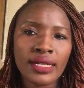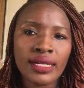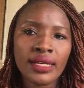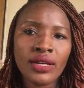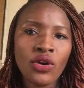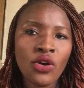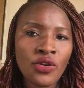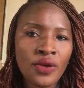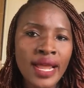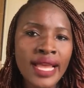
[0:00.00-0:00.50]

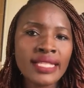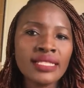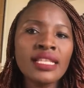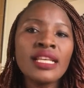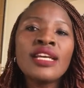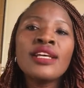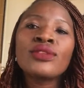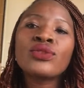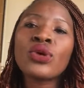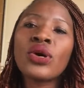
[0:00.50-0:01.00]
Alright,
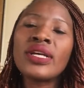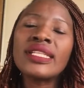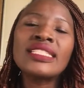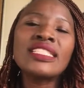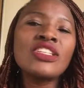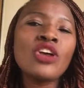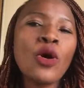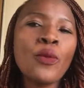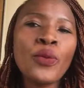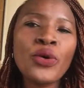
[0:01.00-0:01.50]
so the
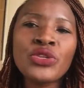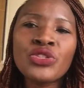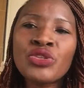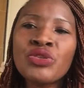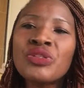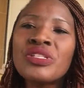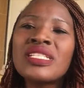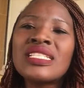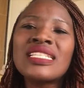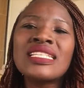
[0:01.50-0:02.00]

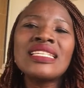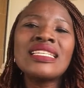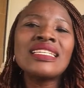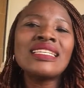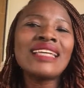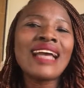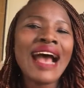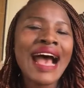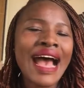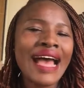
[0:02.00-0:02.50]
opportunities
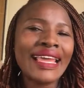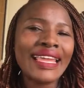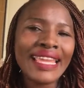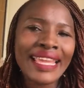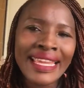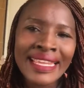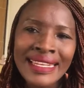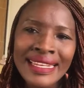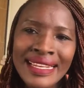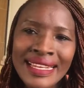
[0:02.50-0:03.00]
are
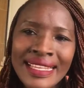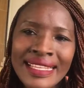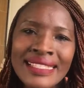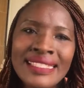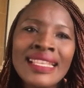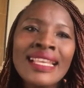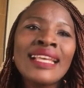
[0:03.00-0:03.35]
endless.